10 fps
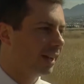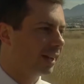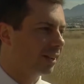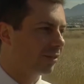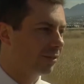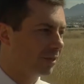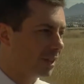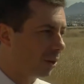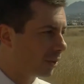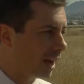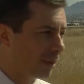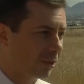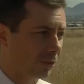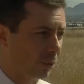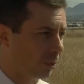if the only
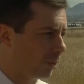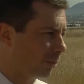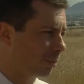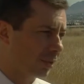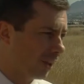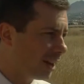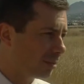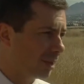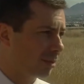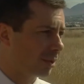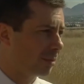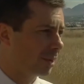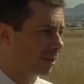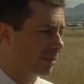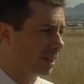options we're presenting people
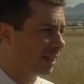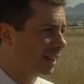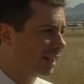appear to be,